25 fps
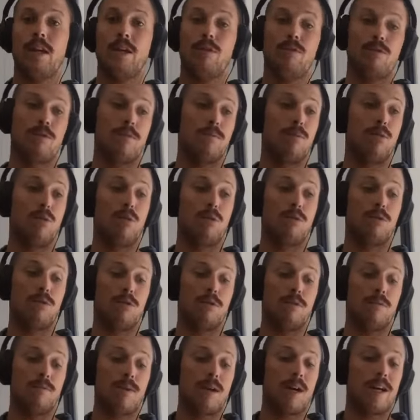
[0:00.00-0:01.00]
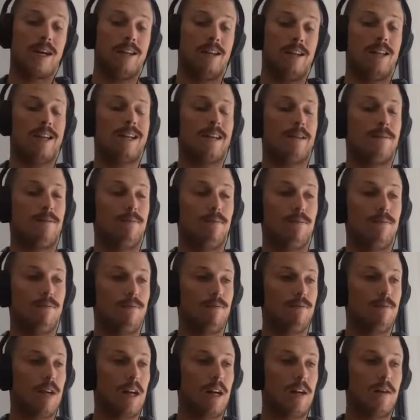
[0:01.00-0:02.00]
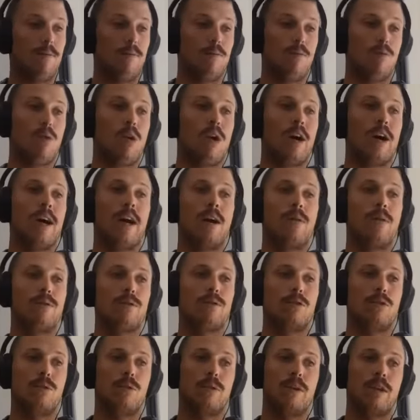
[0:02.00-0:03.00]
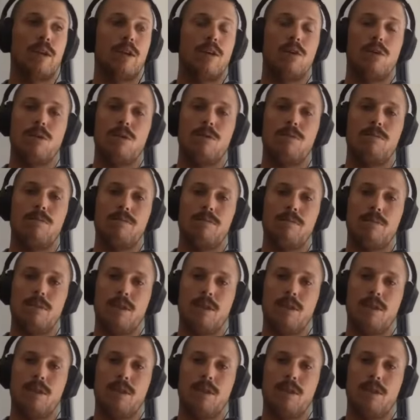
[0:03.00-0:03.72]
and it was important to my why I was doing it all.